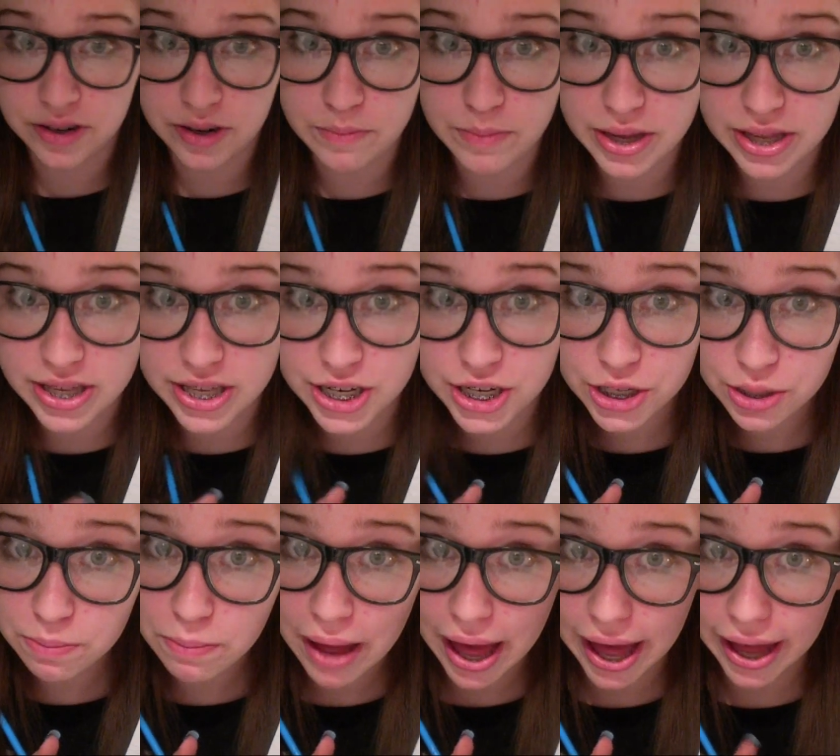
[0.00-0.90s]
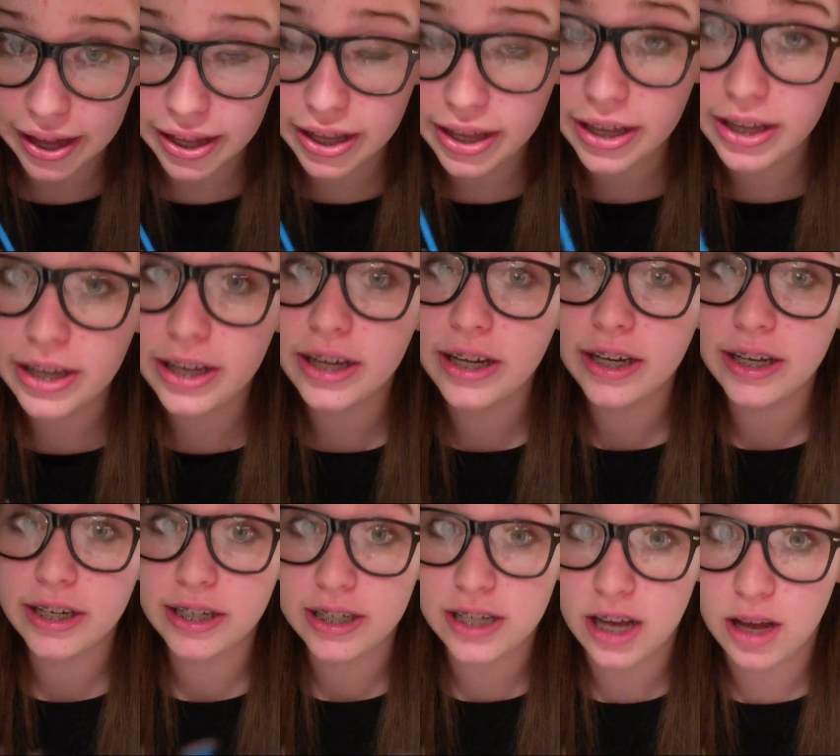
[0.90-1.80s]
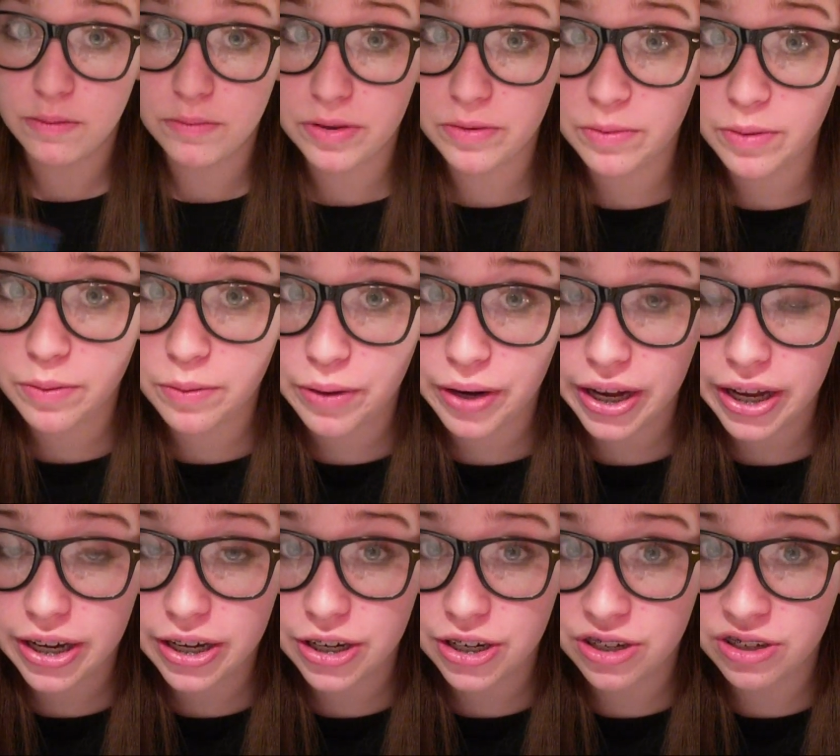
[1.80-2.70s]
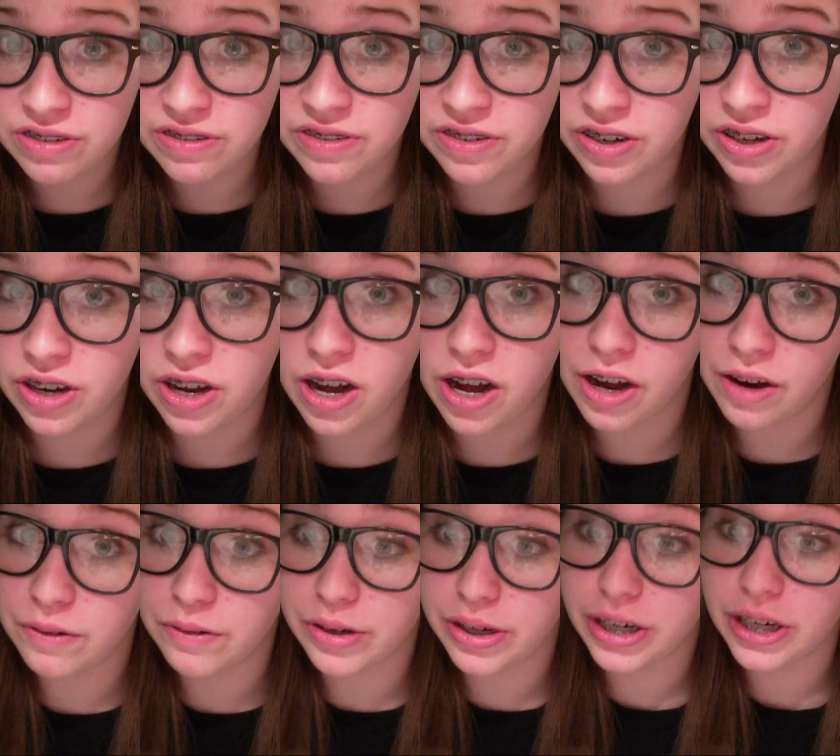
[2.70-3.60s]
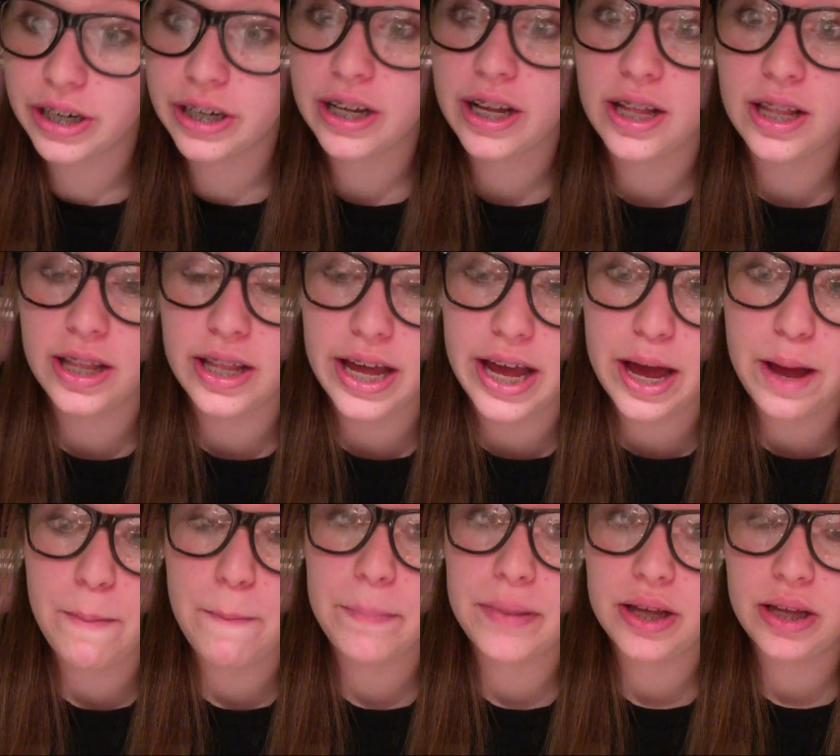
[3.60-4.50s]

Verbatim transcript: After I message you back, tell me what we're going to do for our collab.